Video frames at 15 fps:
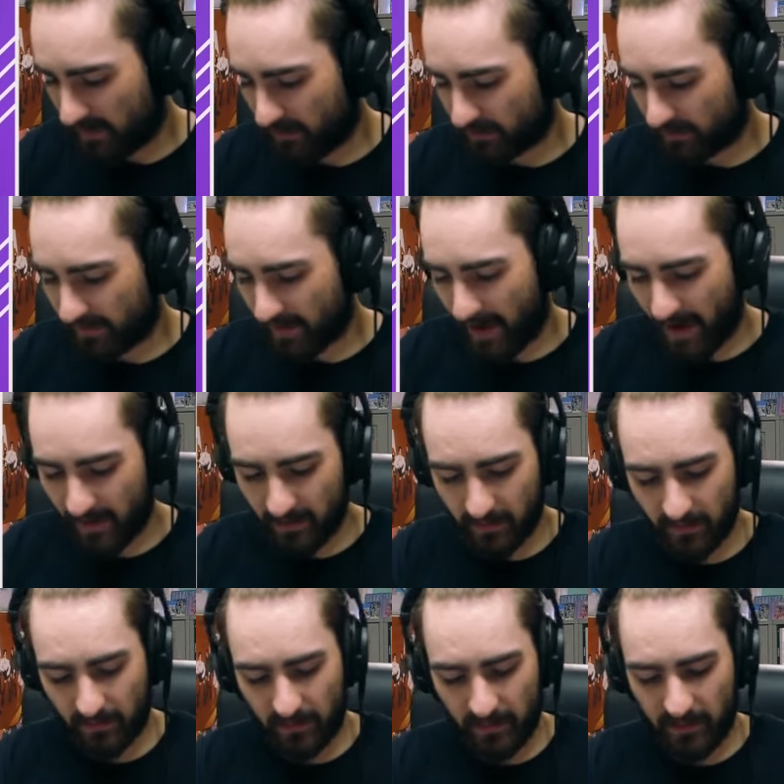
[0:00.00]
There's that.
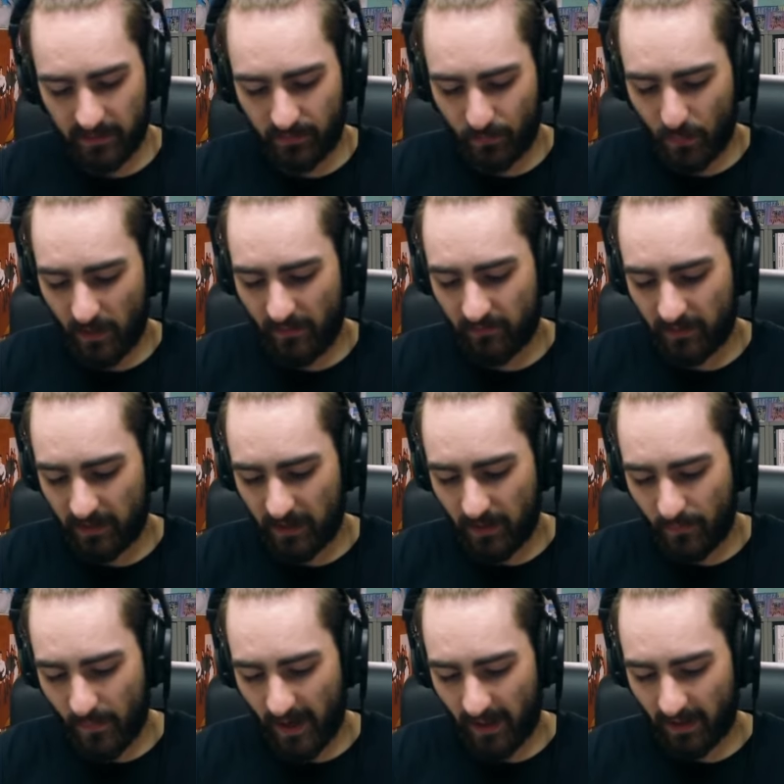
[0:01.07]
Let's put
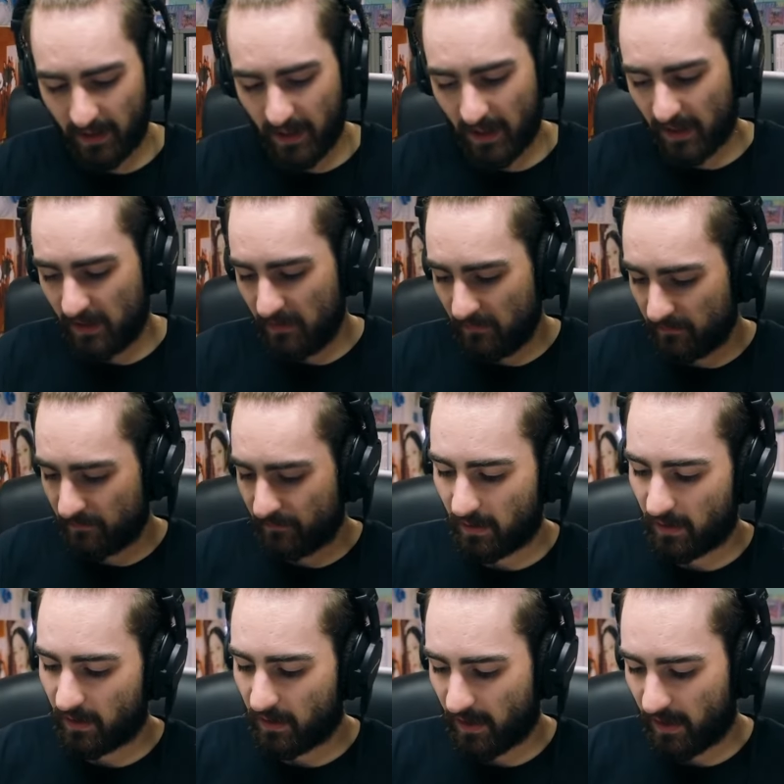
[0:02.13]
everything back in.
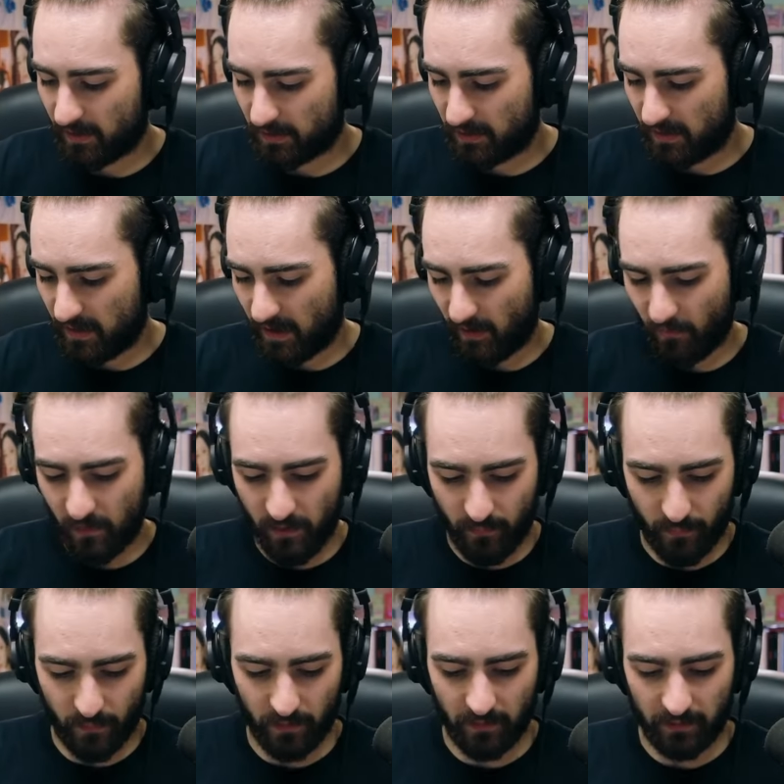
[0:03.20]
Actually, I
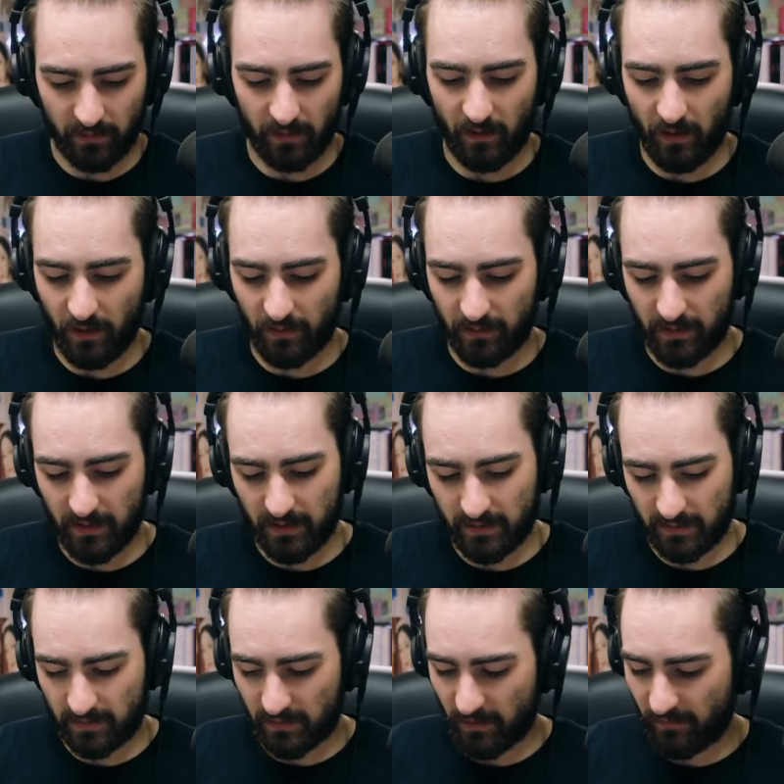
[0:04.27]
want to put all
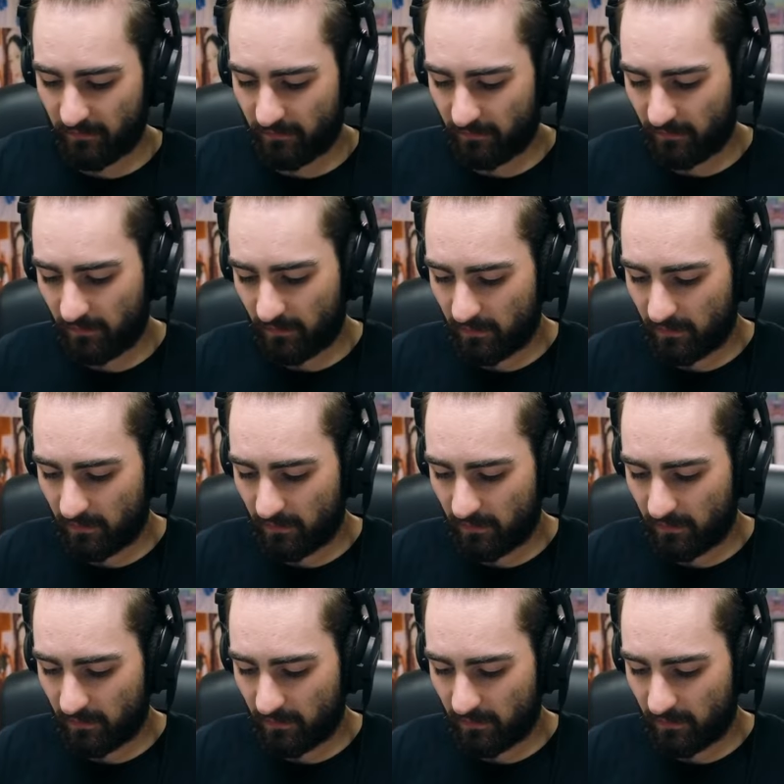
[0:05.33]
this stuff